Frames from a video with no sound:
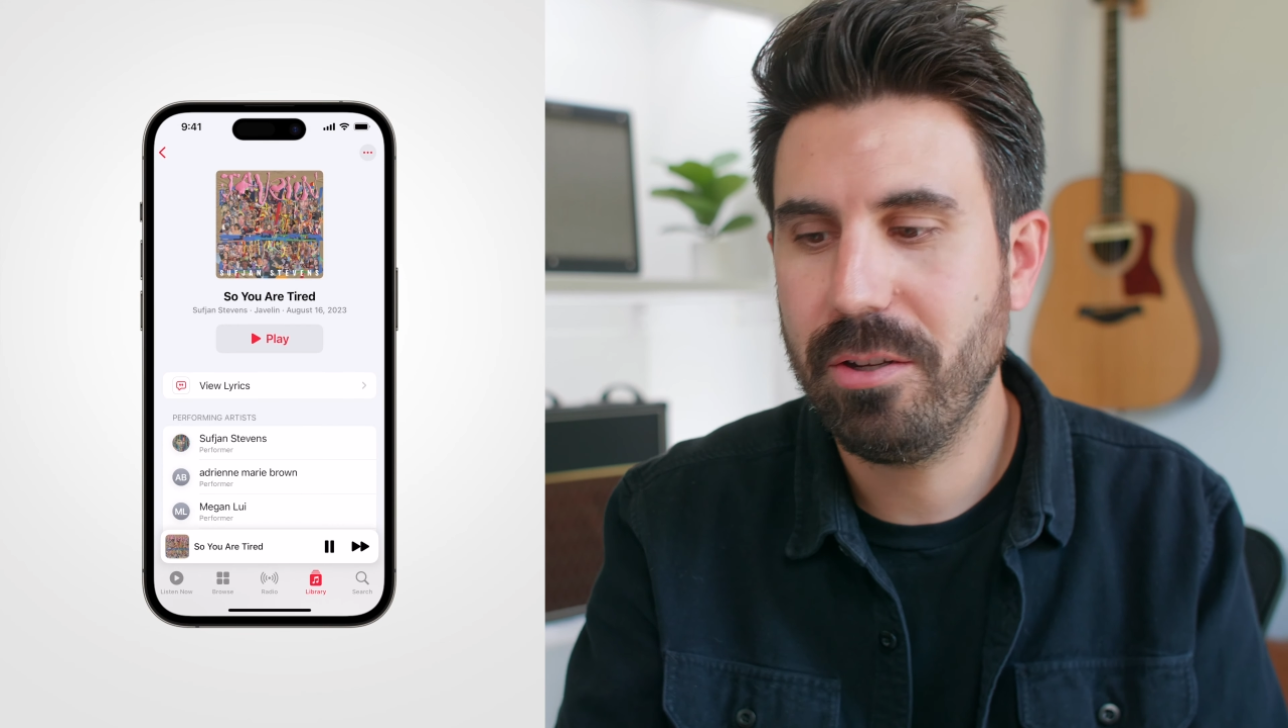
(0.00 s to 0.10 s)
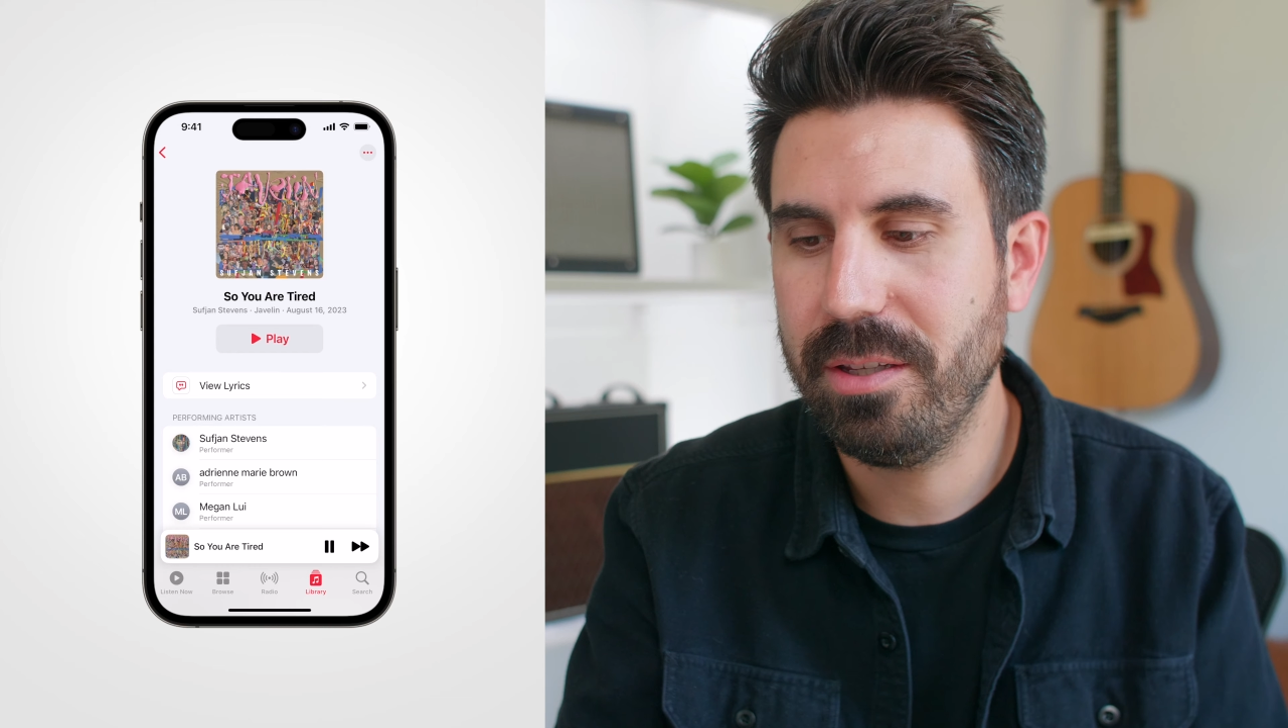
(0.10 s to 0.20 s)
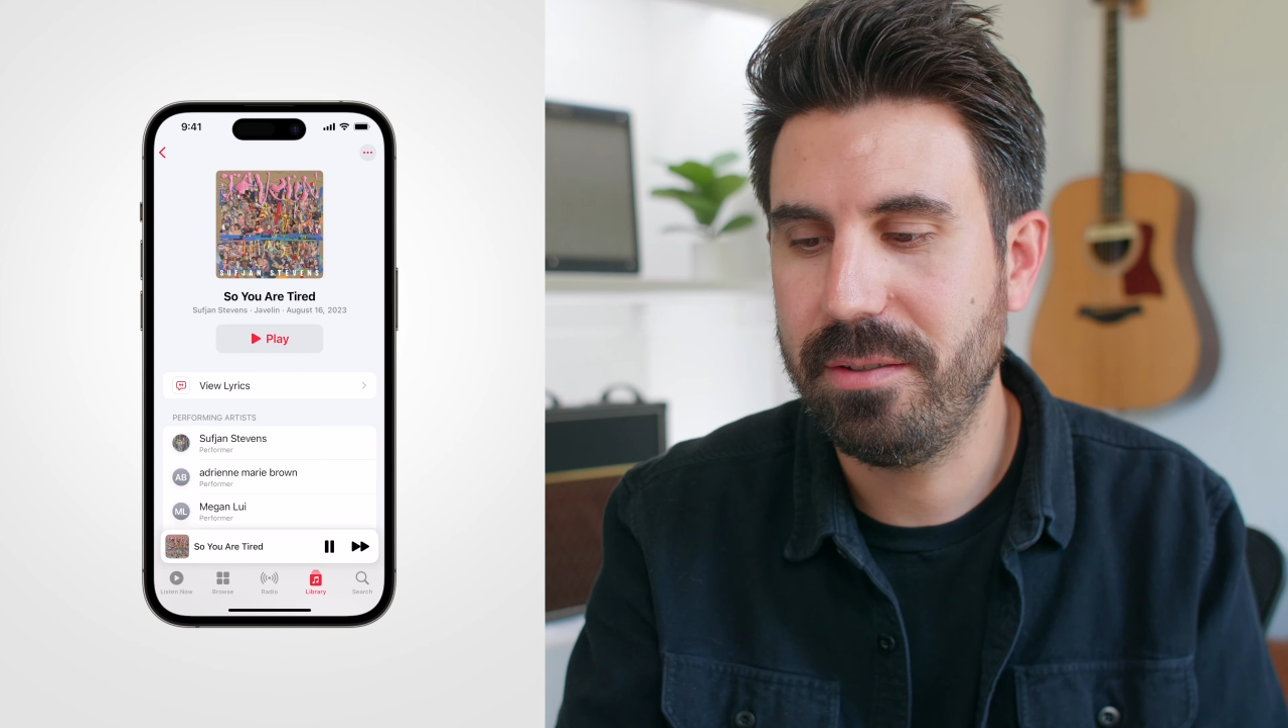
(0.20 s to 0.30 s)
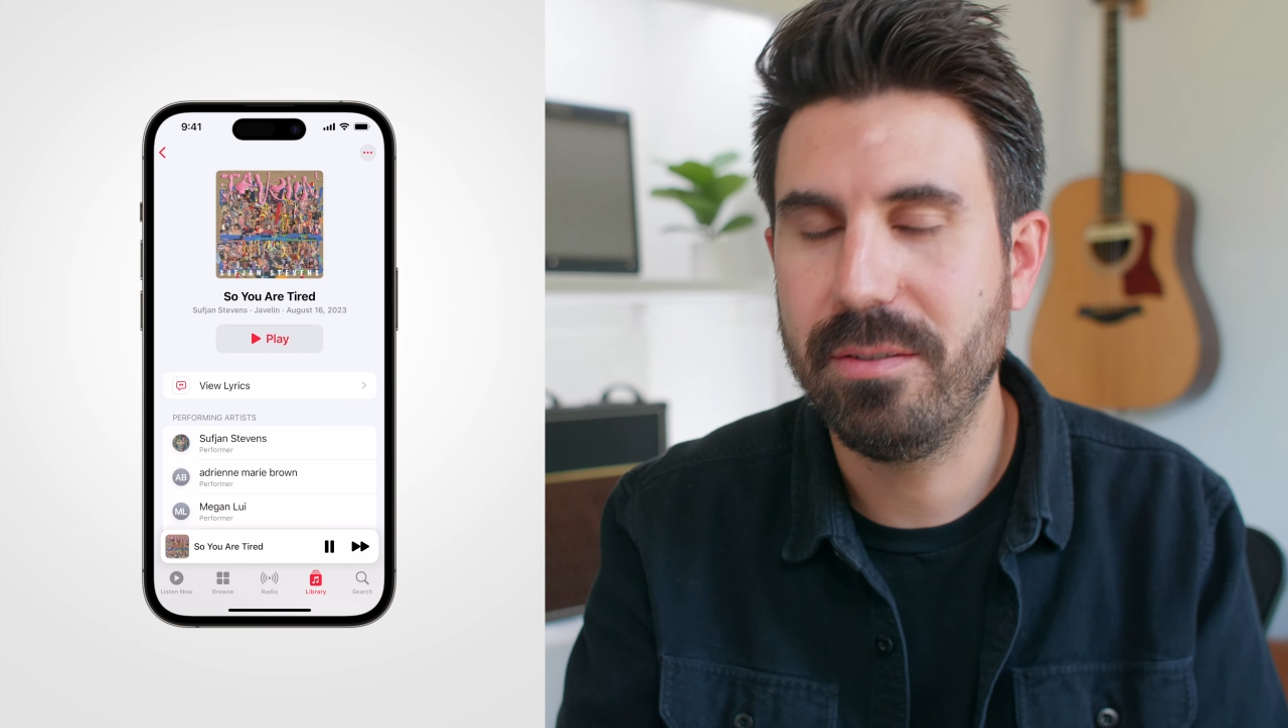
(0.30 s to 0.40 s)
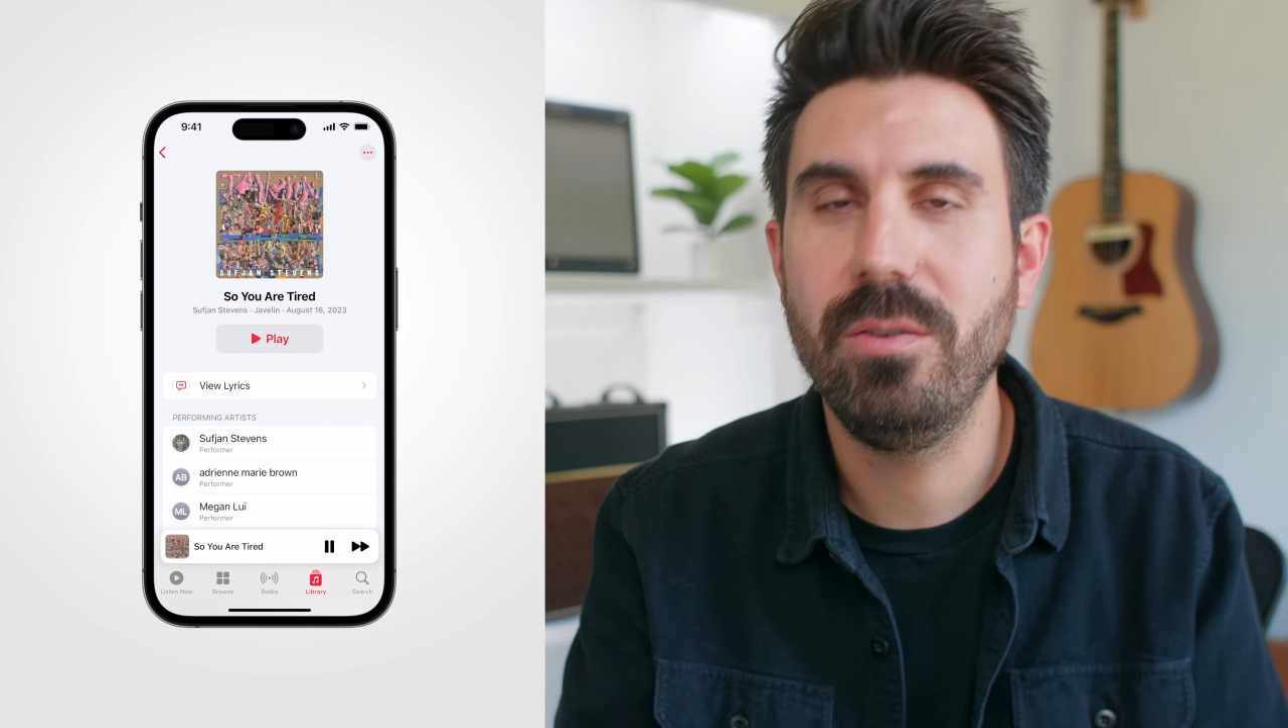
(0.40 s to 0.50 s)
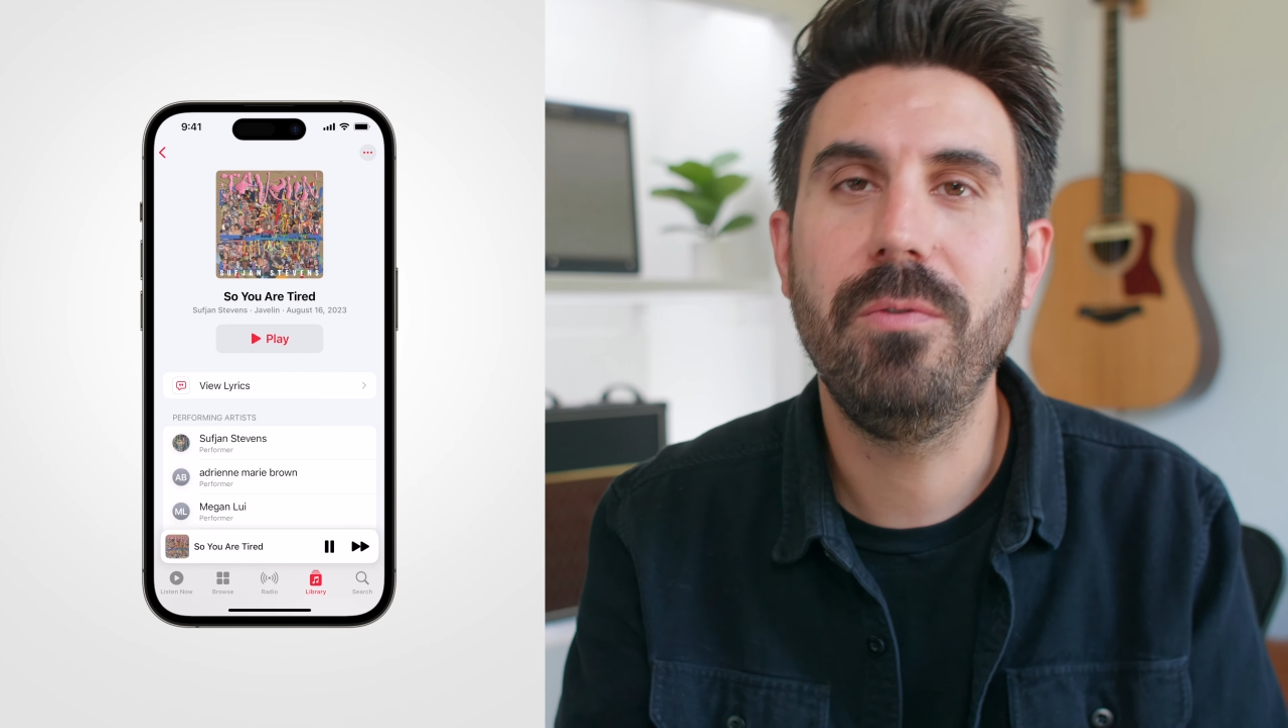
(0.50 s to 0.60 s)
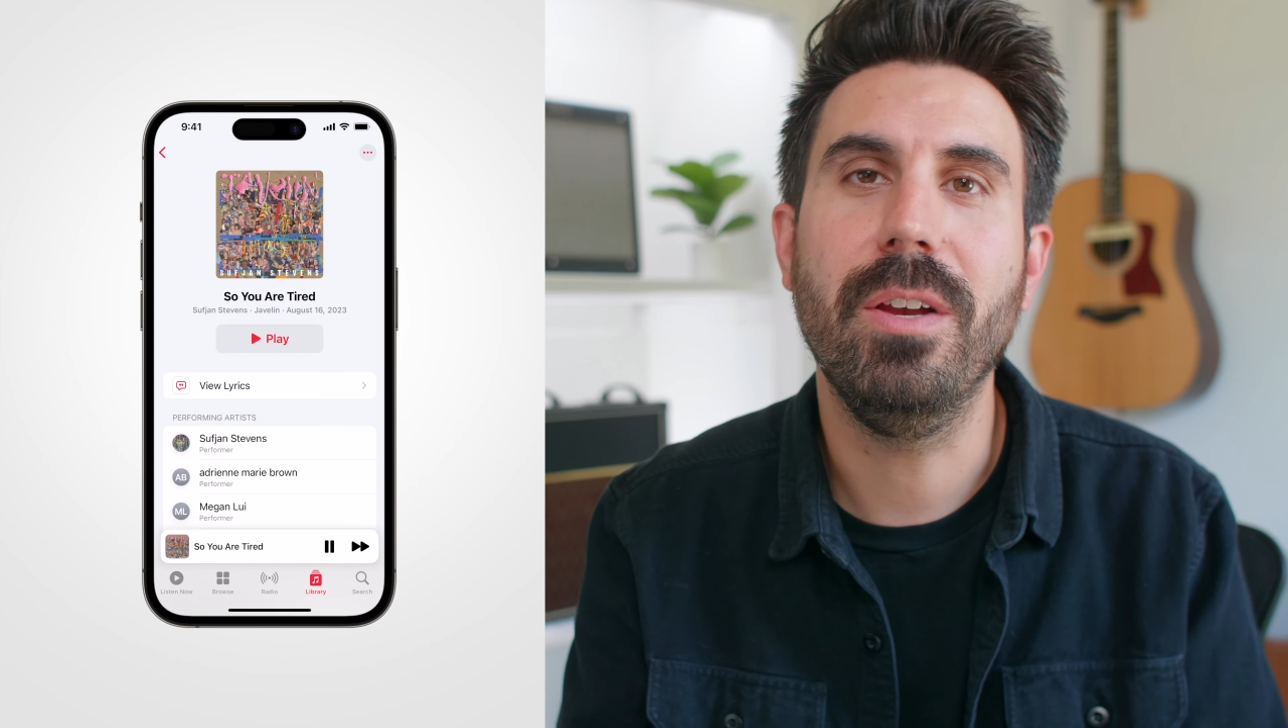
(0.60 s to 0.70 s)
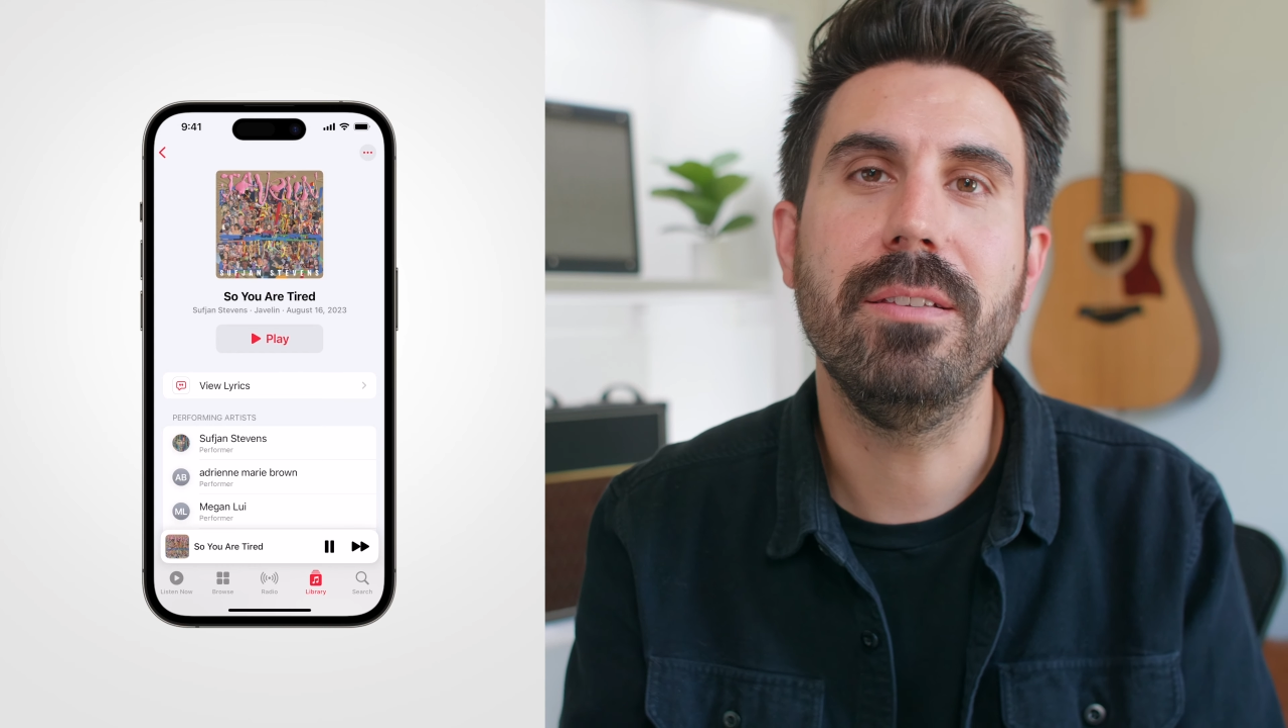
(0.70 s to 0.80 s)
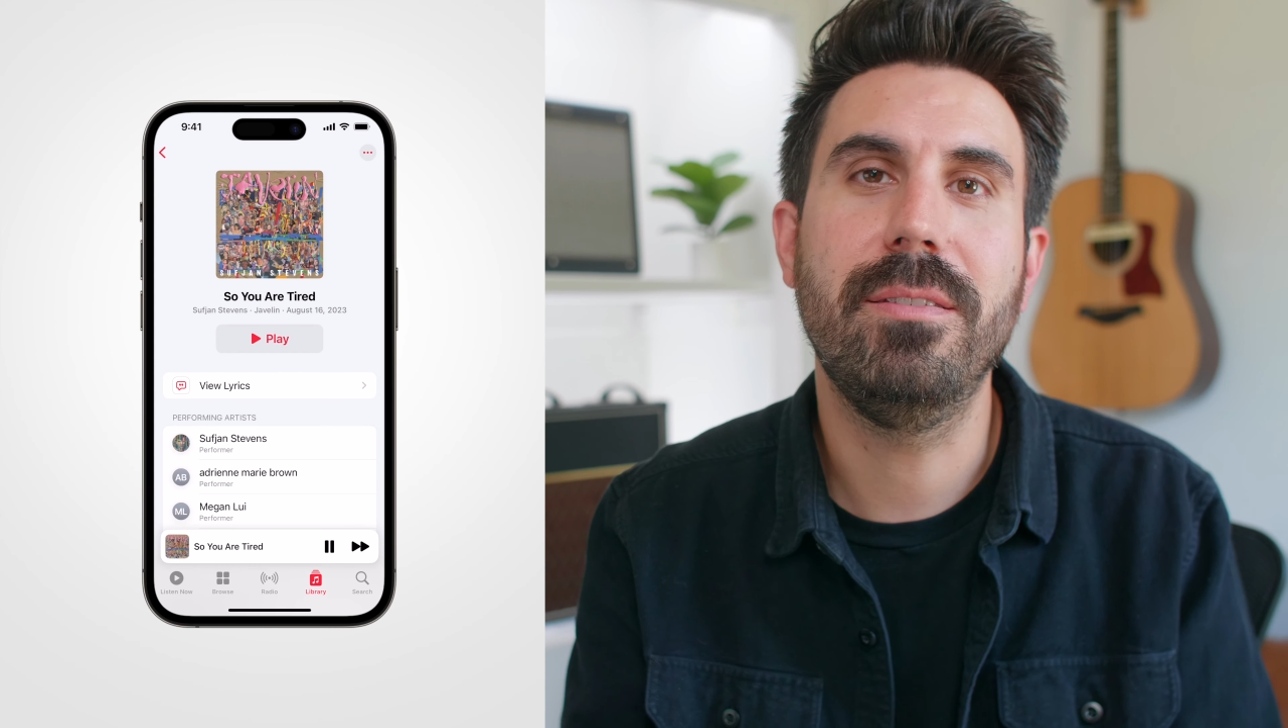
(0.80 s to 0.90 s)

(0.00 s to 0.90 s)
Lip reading: this is Sufjan